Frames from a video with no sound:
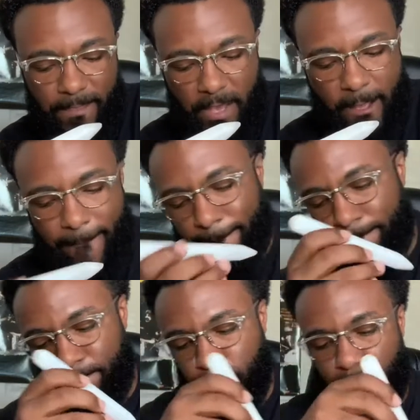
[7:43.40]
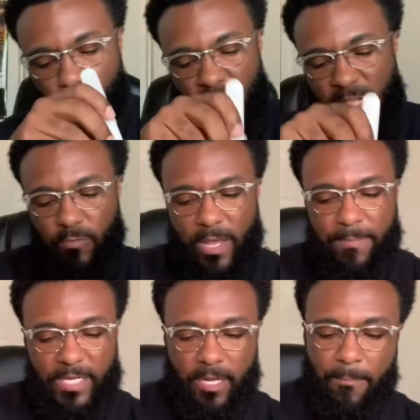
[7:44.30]
That's what I
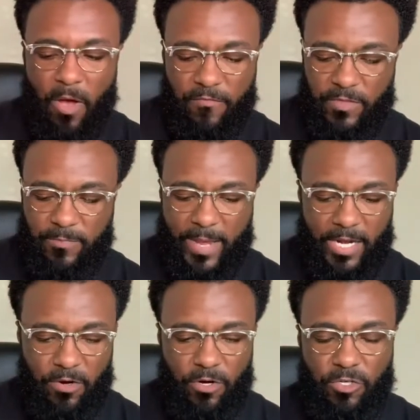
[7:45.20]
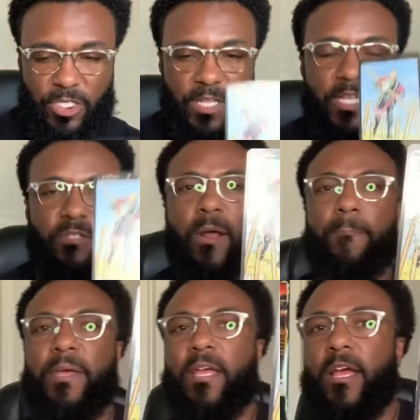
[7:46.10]
picked up off the spider energy. And that's what I'm
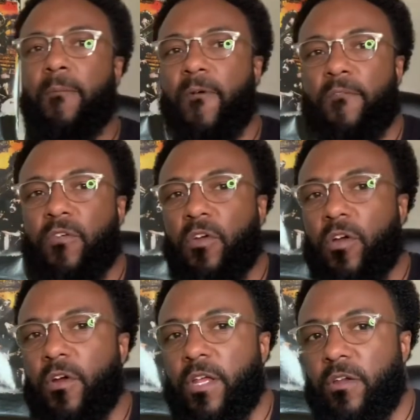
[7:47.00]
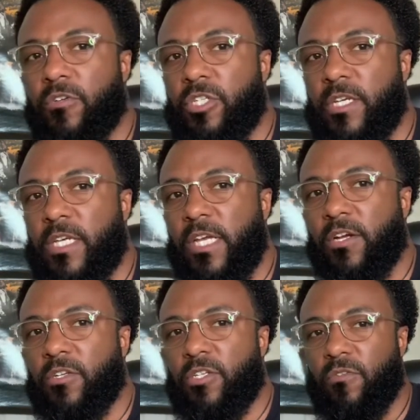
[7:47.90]
picking up off your current energy
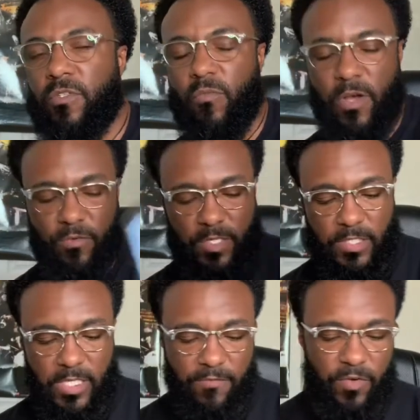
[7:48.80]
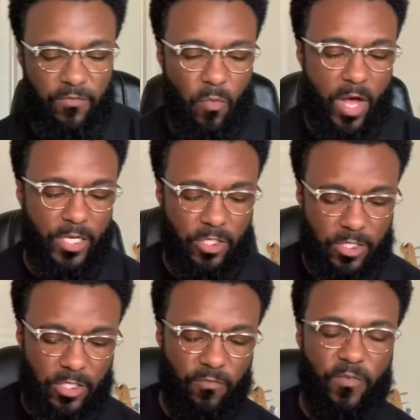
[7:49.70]
here too, as well, with the Seven of Wands.
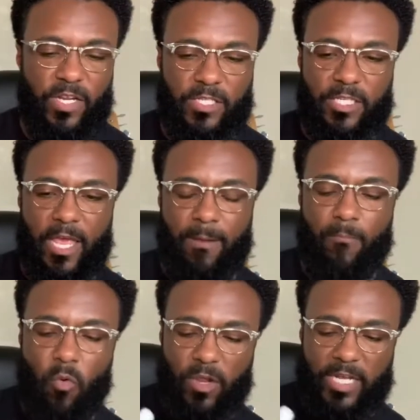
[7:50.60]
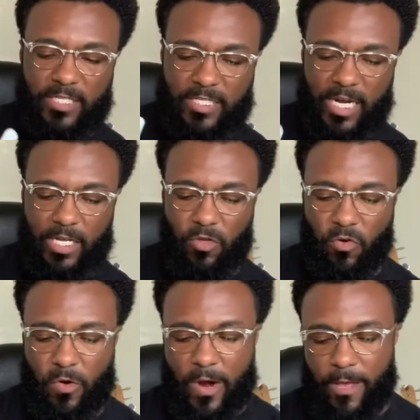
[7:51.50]
Just defense and more like standing your
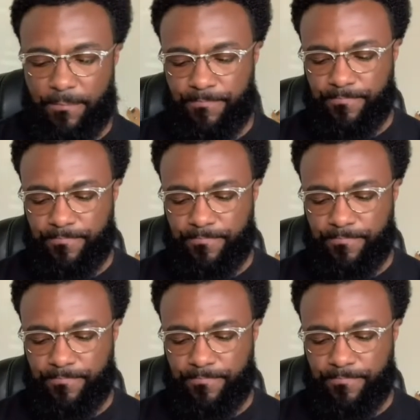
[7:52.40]
ground.